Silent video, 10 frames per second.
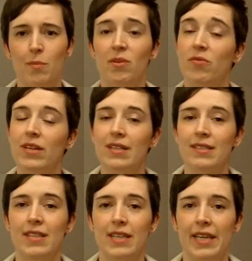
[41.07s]
But
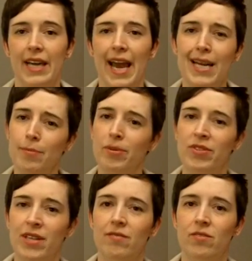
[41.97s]
realistically,
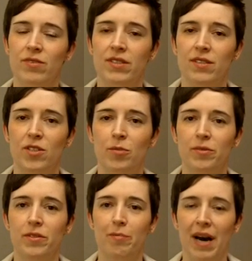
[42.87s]
80% of the resist you
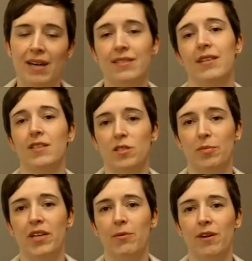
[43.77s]
deposit on a
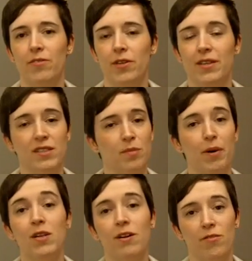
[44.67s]
spinning wafer is
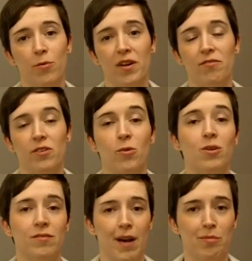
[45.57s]
spun off the wafer
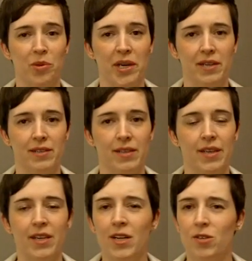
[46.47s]
or evaporated.
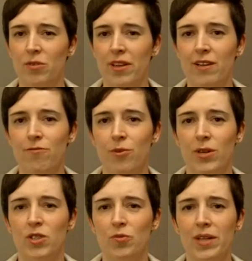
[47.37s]
So
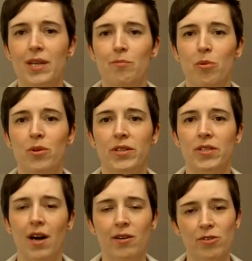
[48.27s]
therefore, it's really important
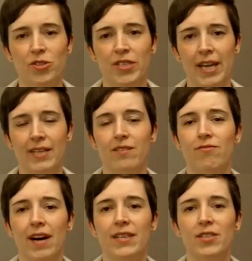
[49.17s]
to understand and
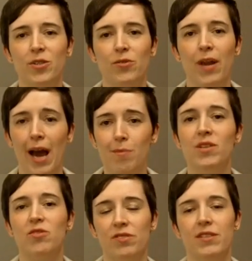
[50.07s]
fine-tune how
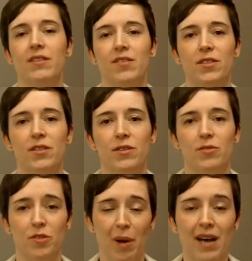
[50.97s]
much resist you're
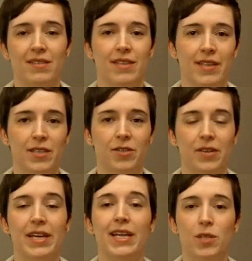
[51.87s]
depositing
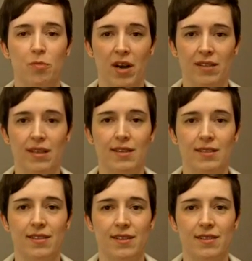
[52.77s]
during each process.